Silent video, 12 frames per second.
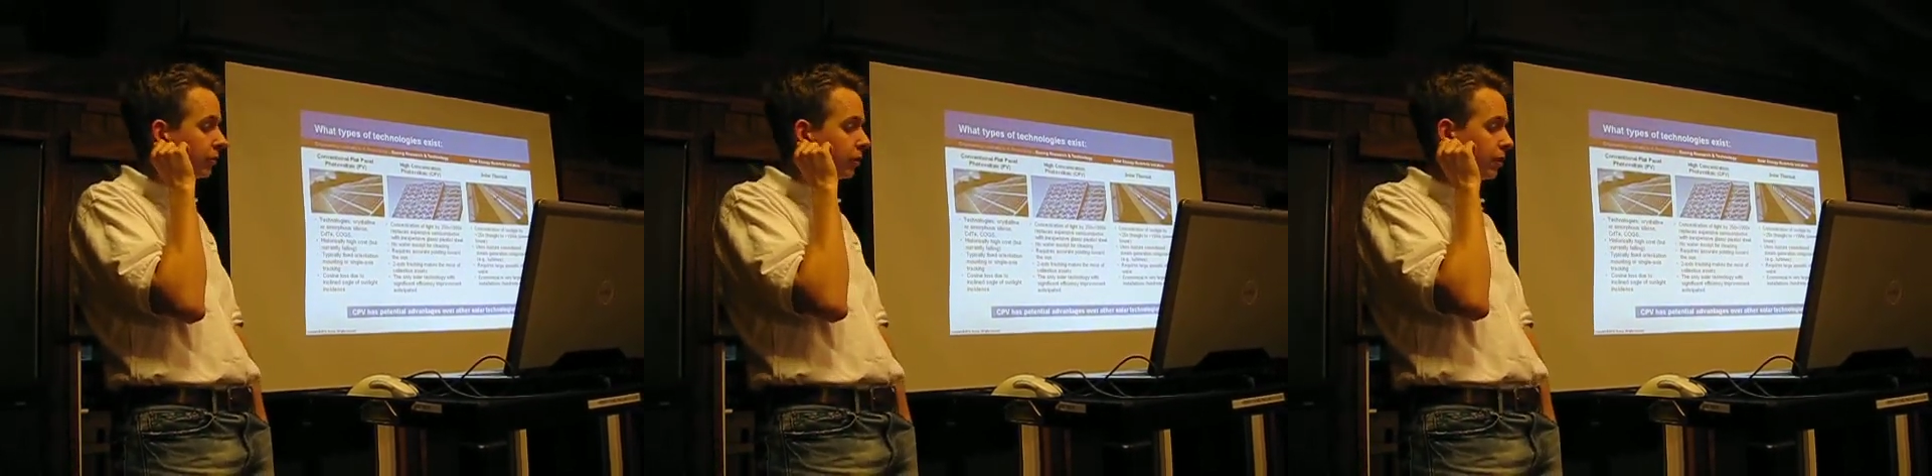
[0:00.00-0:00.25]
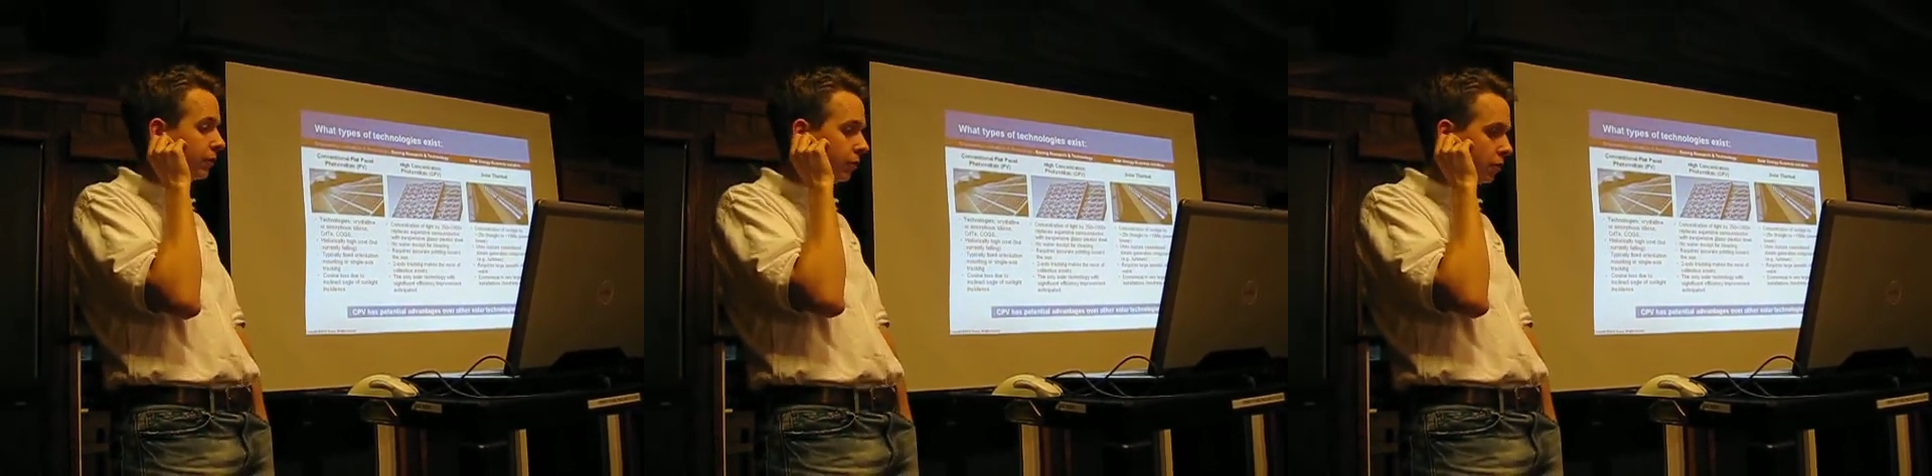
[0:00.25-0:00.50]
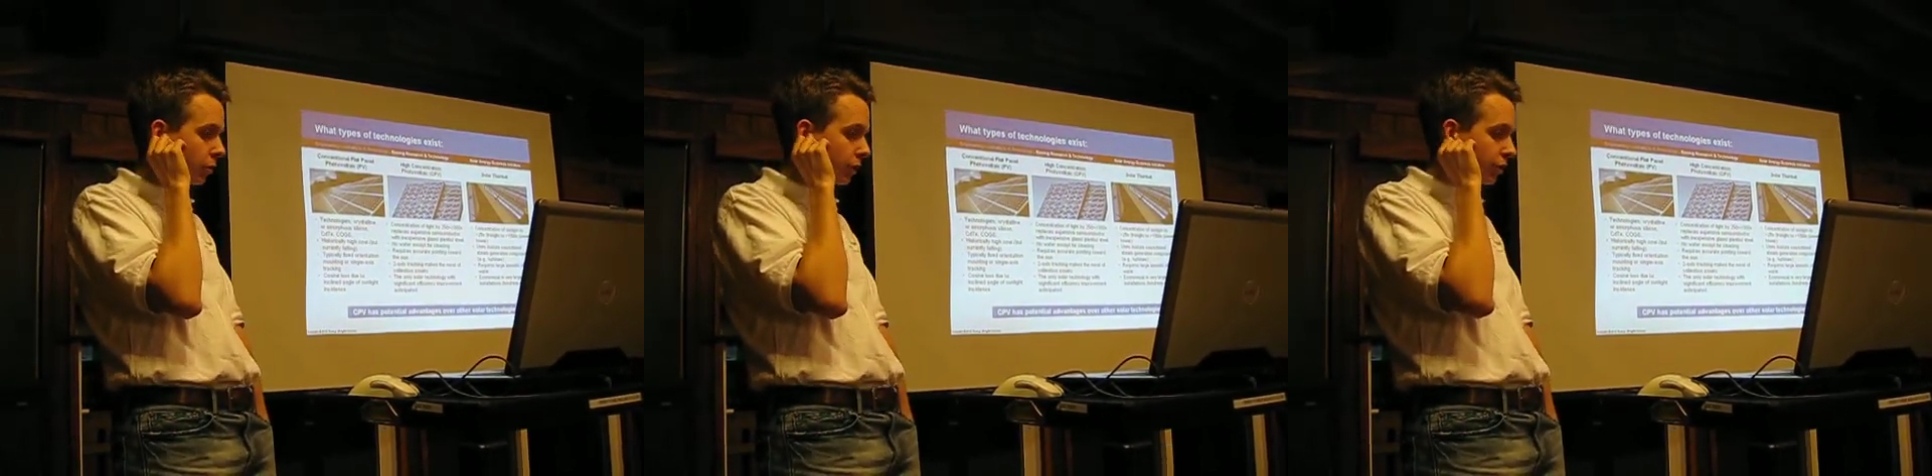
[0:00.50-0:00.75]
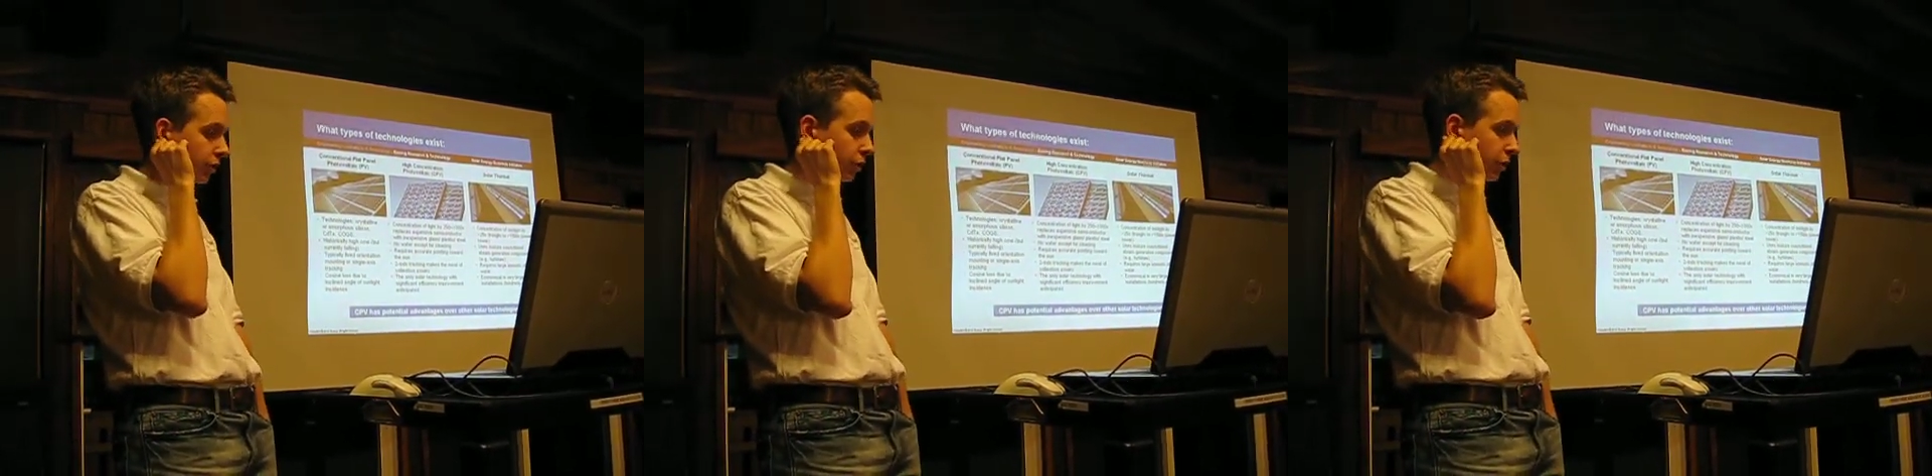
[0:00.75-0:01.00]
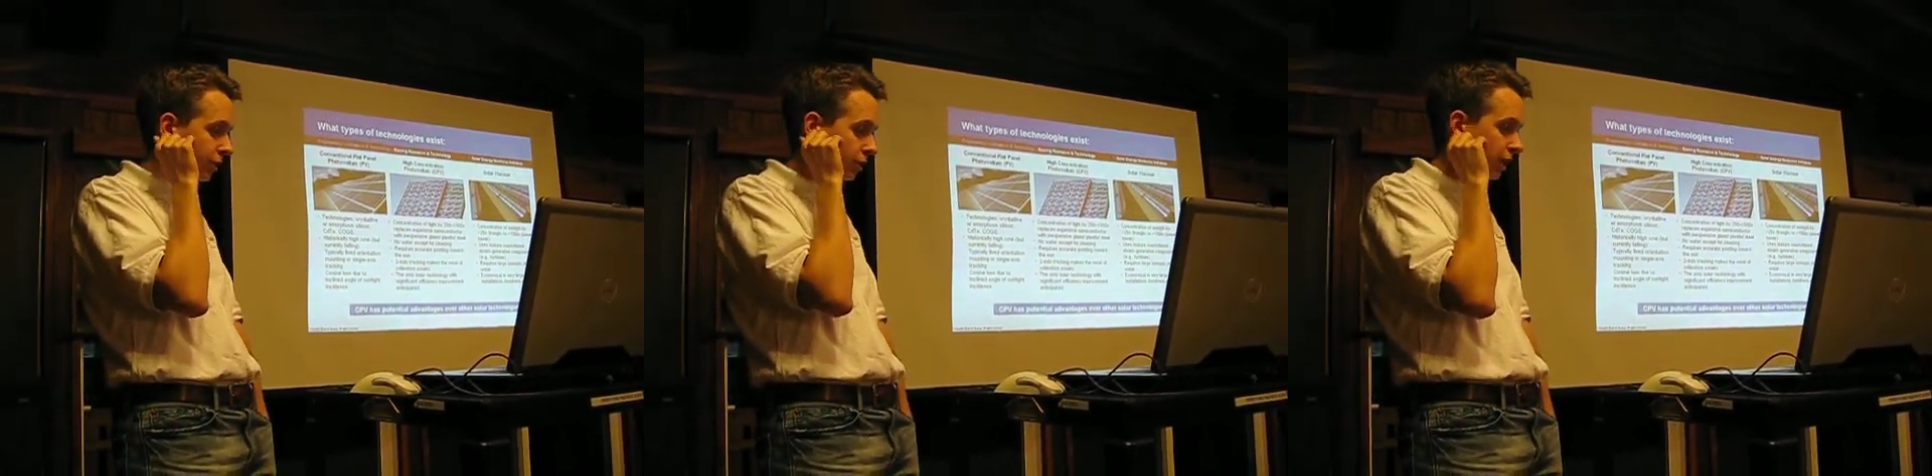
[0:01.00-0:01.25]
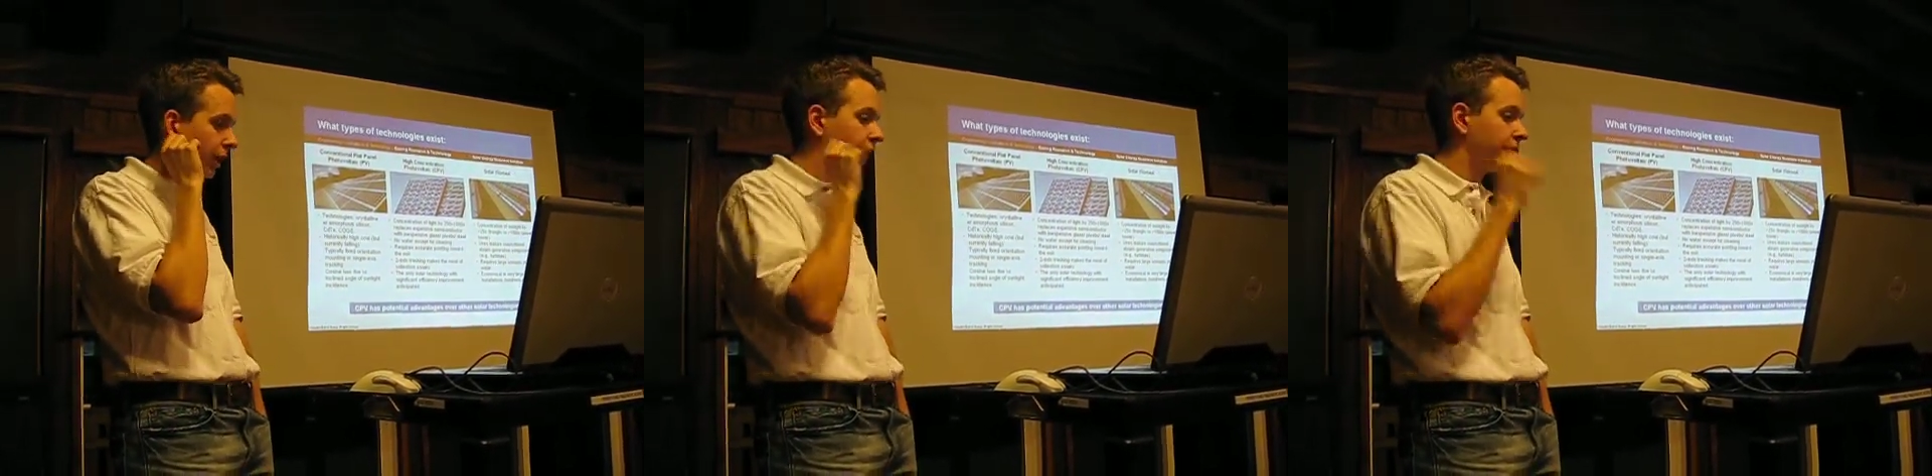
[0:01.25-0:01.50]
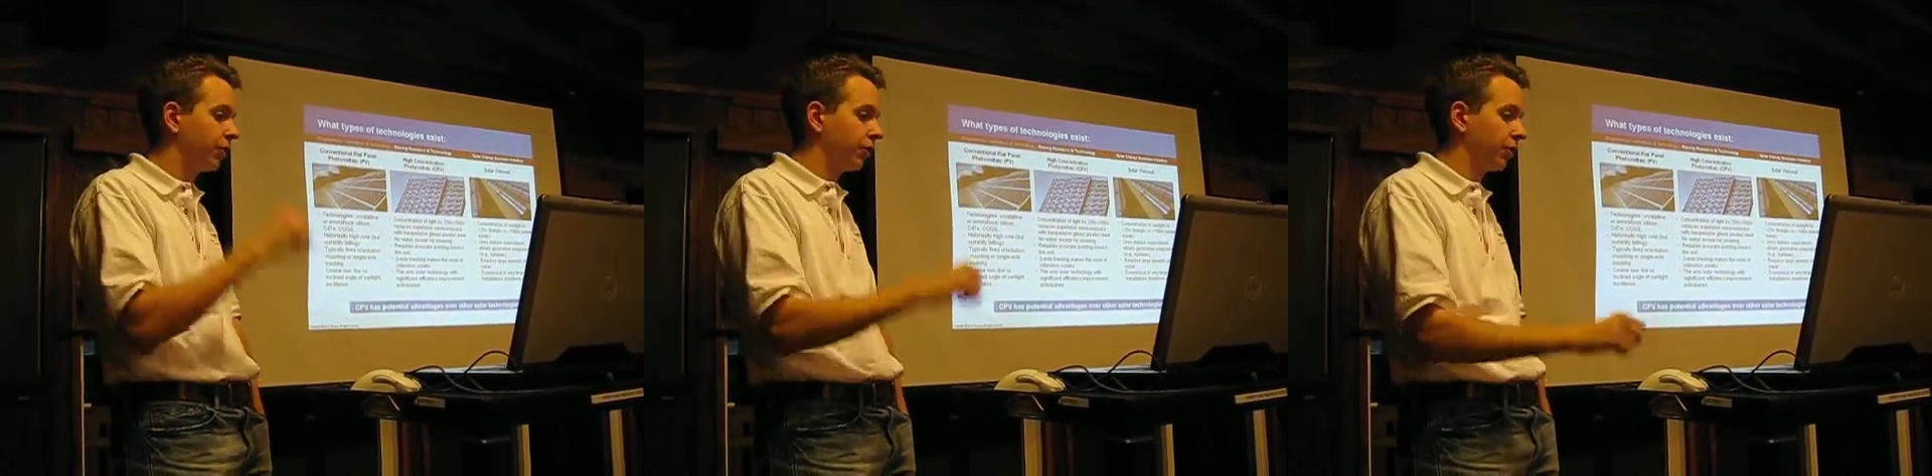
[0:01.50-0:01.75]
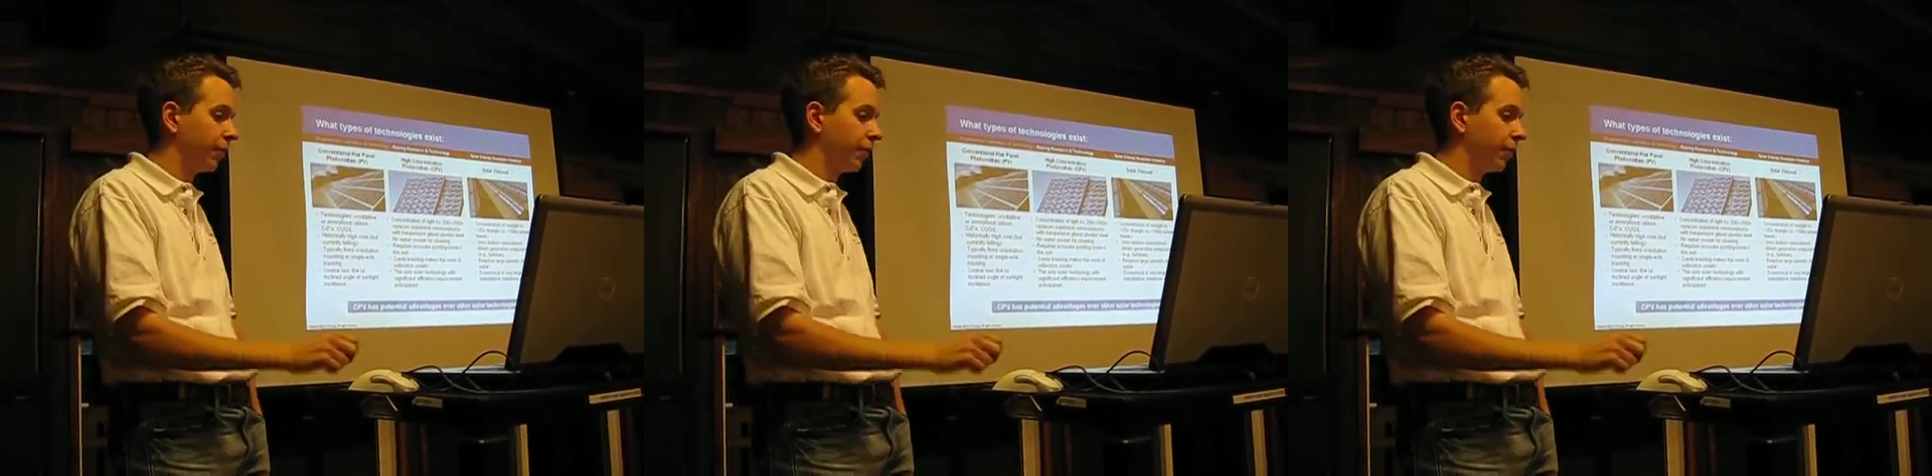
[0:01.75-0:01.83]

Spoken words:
Inventories are generally higher than